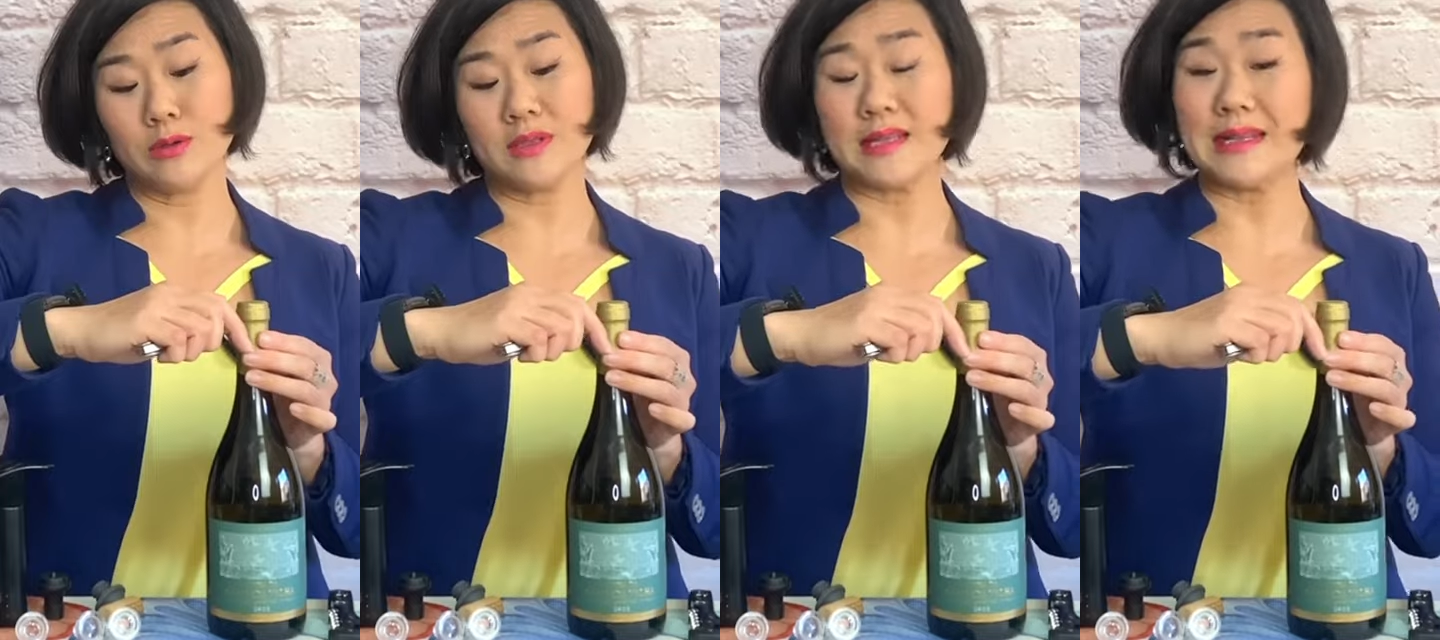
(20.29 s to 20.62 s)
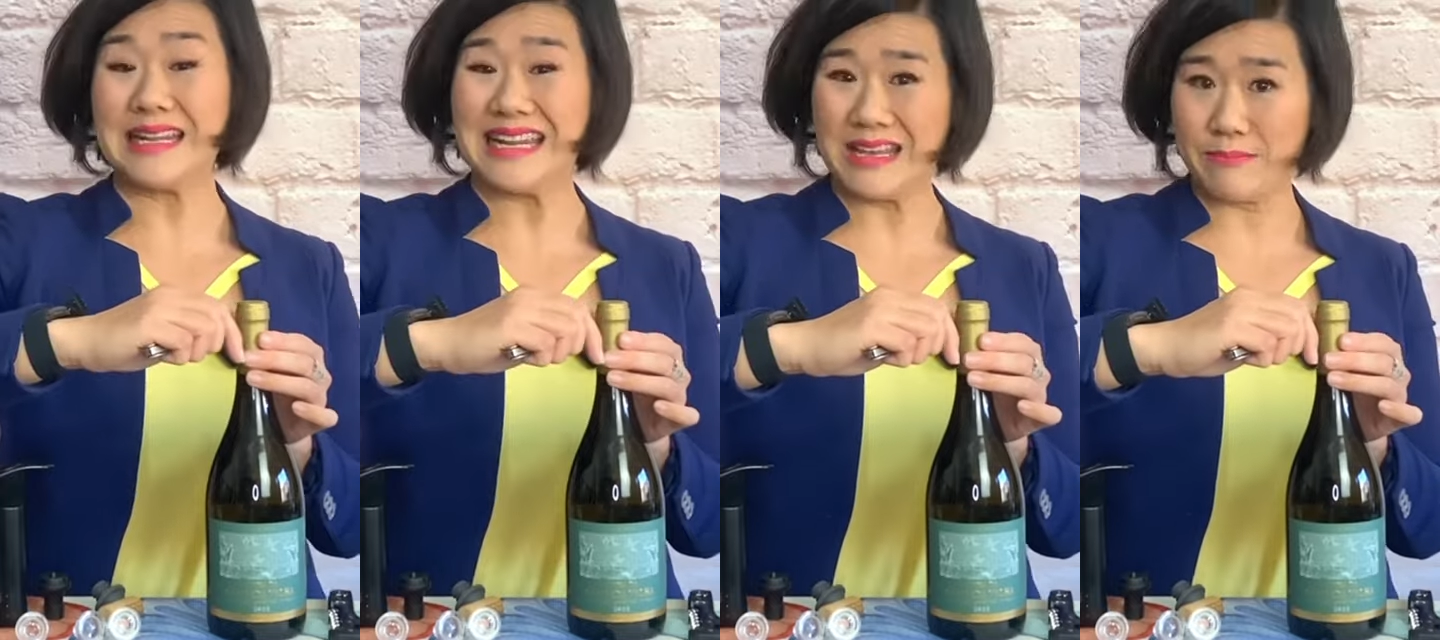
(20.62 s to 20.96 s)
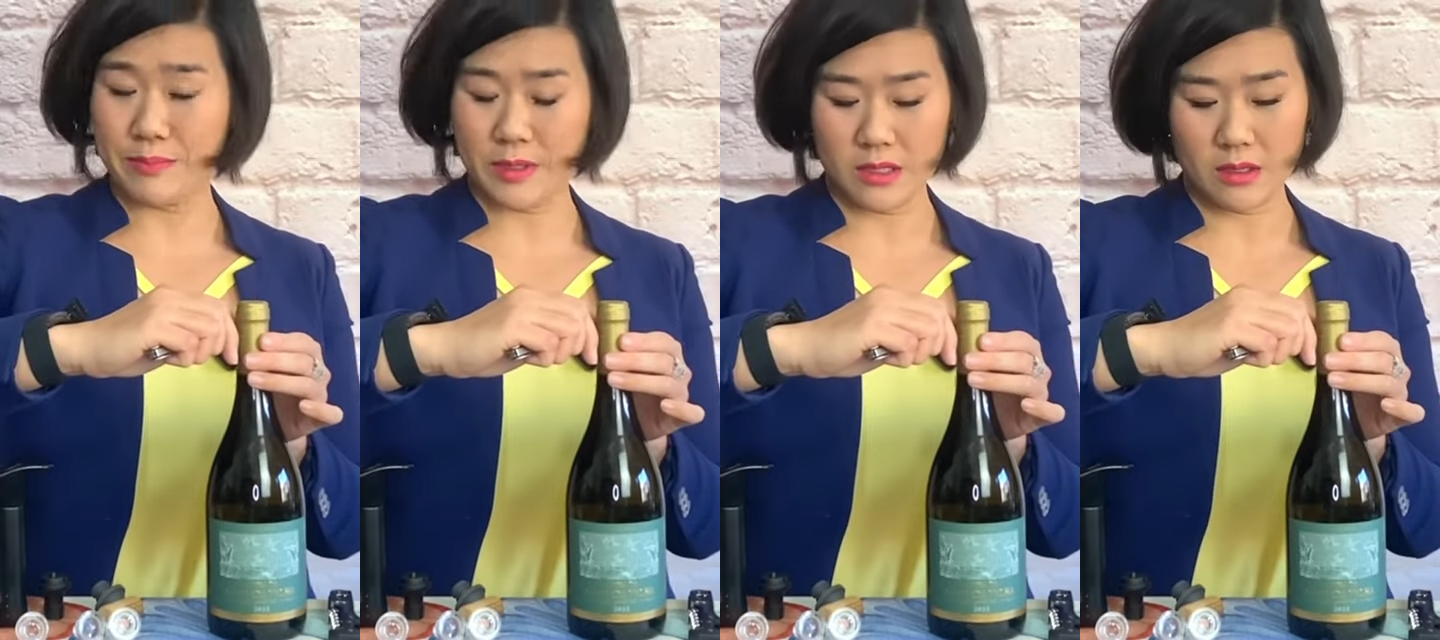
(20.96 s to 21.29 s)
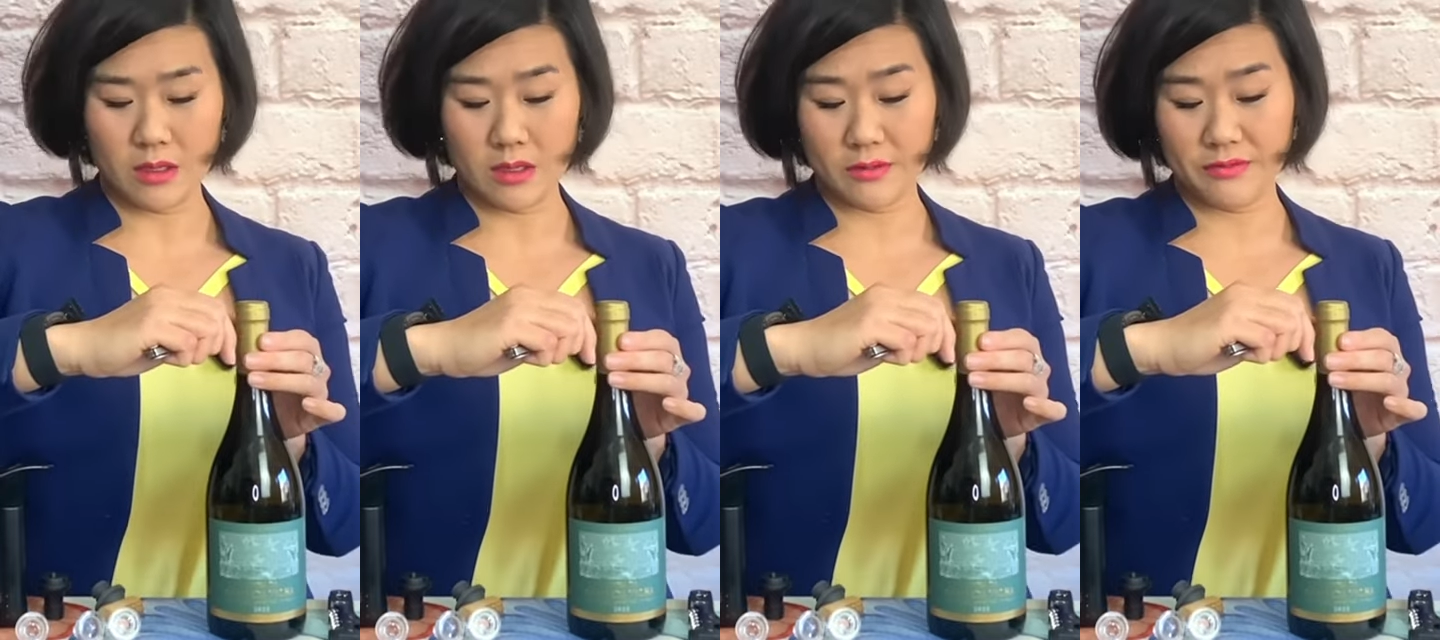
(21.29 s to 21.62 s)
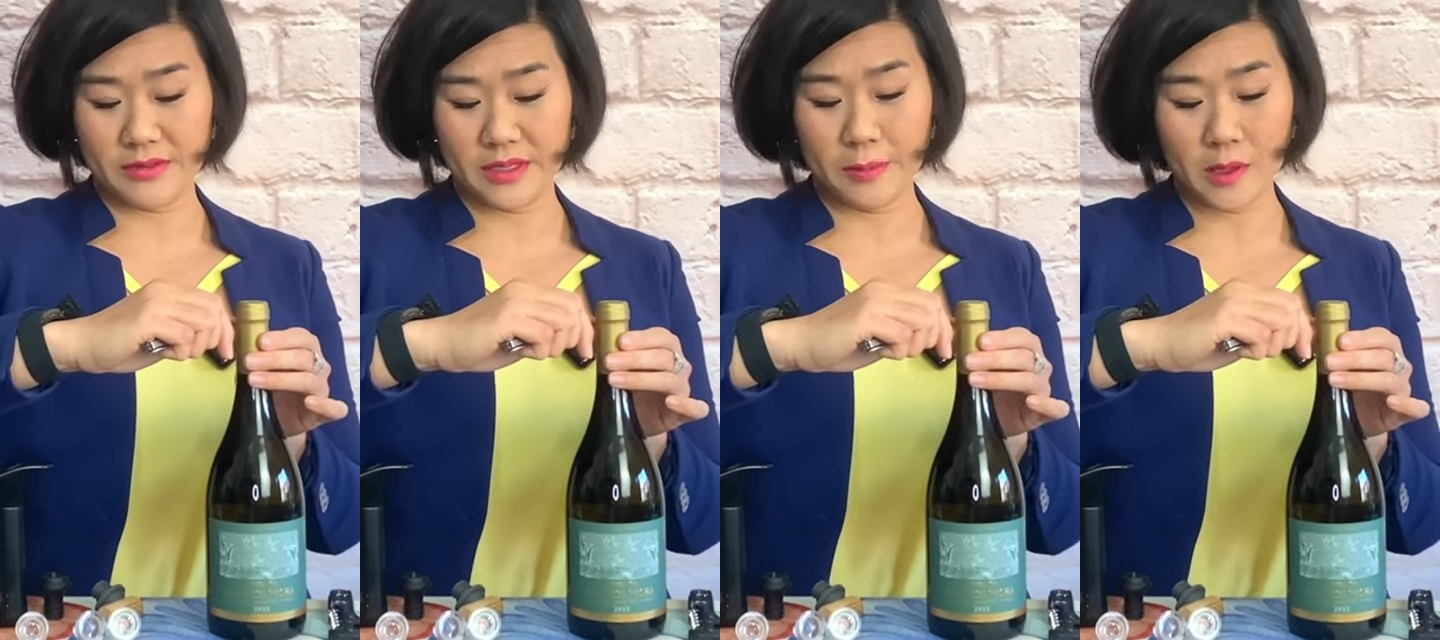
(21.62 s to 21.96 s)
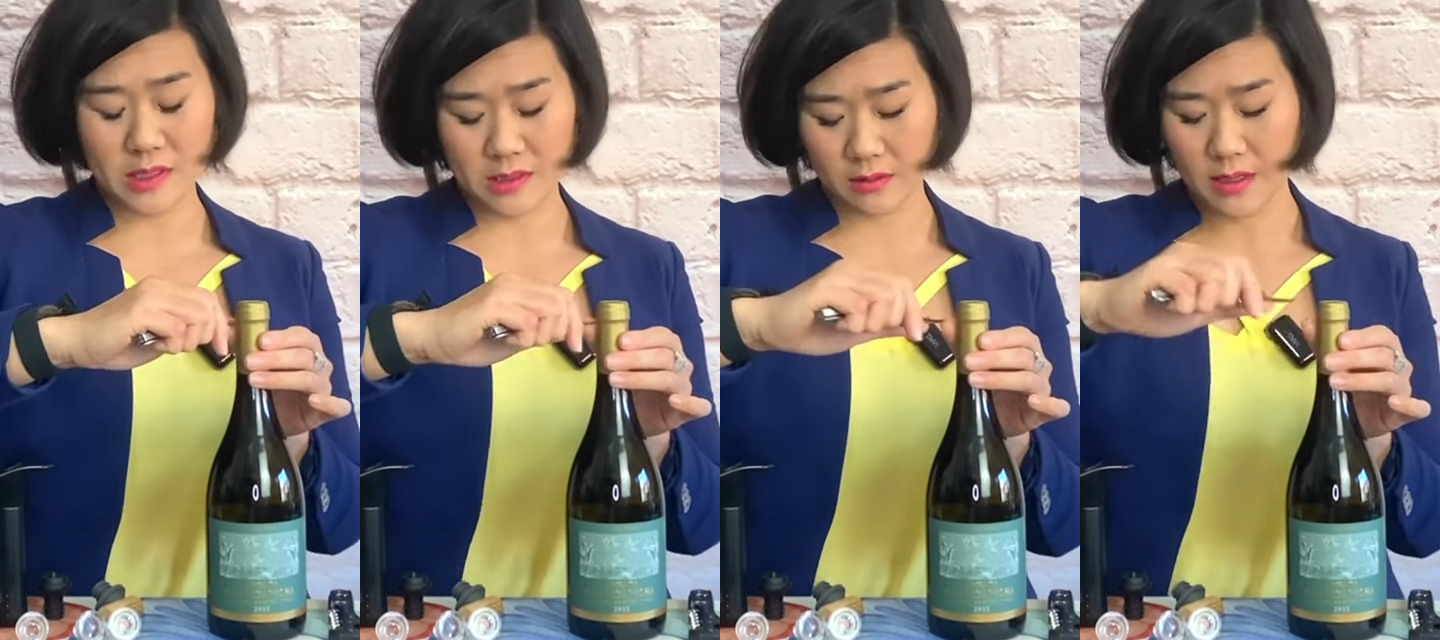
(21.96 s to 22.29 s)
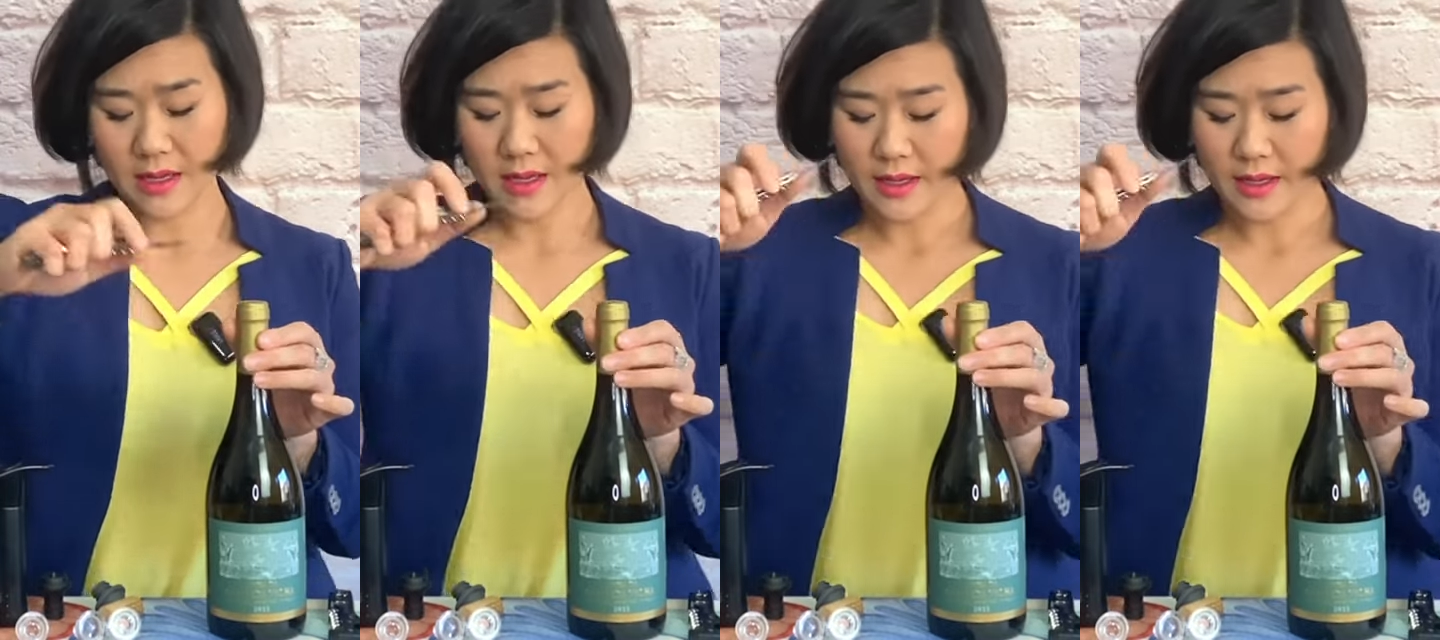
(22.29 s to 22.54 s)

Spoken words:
the lip of the bottle.